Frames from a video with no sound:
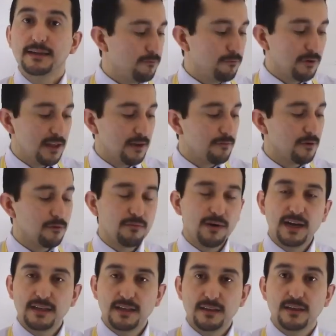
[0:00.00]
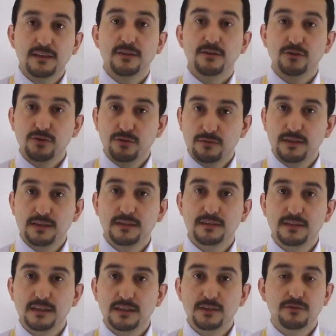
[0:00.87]
Whatever writing that they're doing in
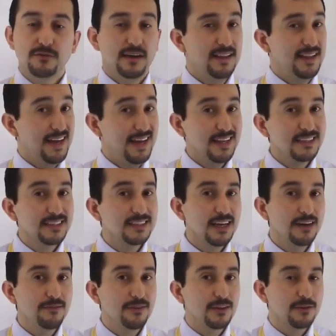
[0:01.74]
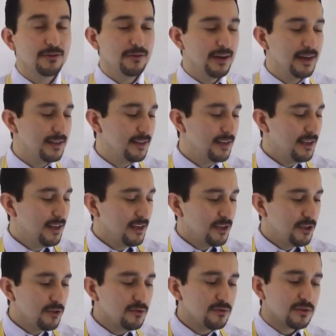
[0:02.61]
6th grade and 7th grade,
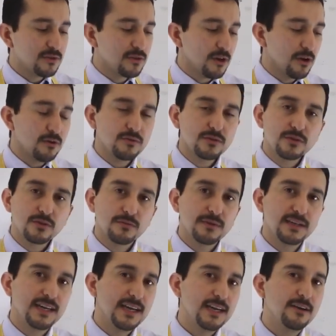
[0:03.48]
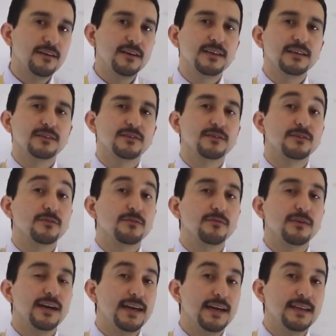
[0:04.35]
use those 3 areas to
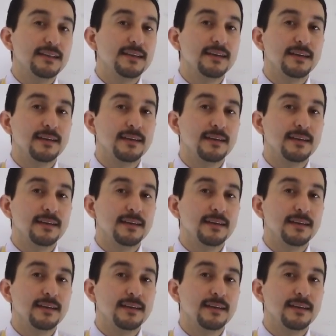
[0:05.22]
grade.